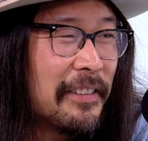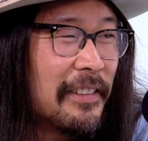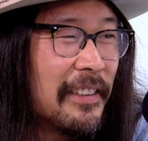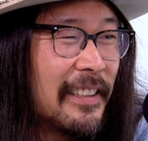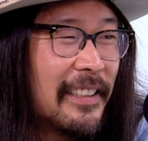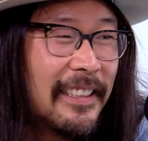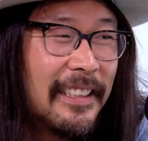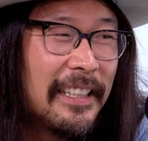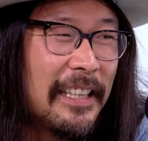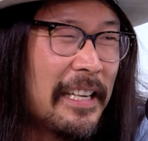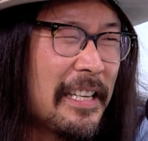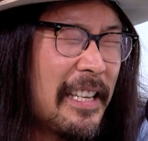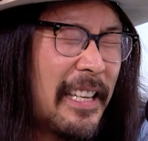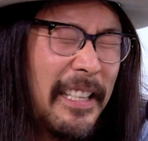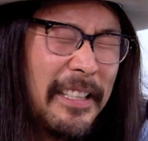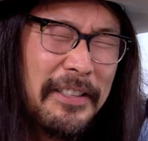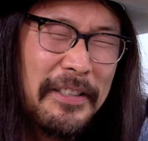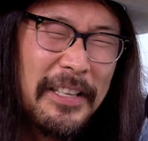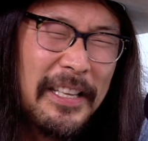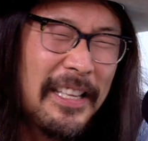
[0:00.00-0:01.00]

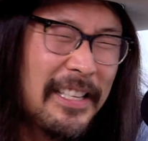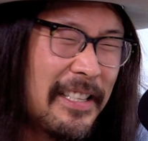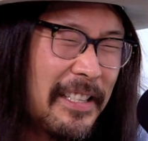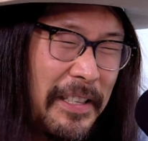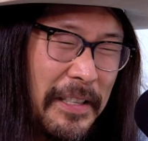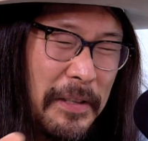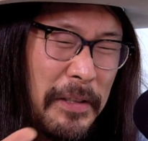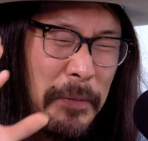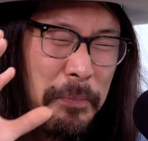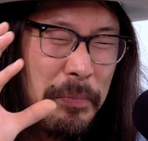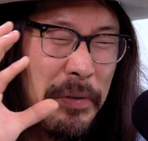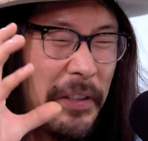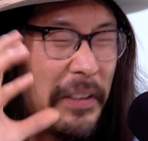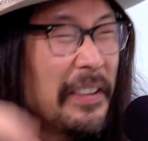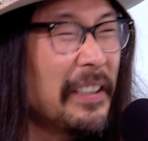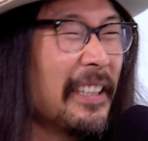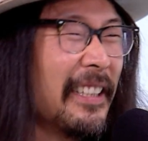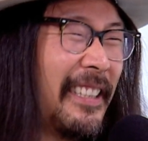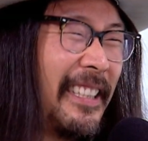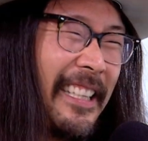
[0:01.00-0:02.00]
he's
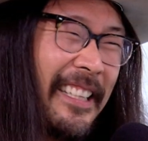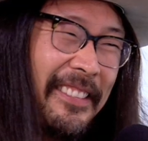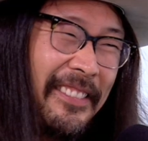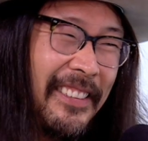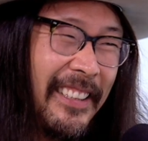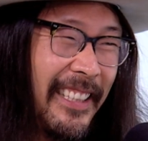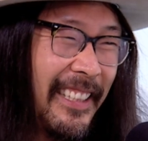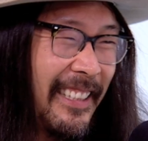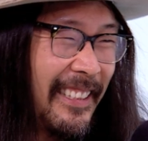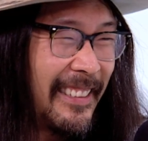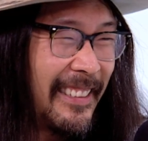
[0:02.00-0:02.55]
brilliant that way.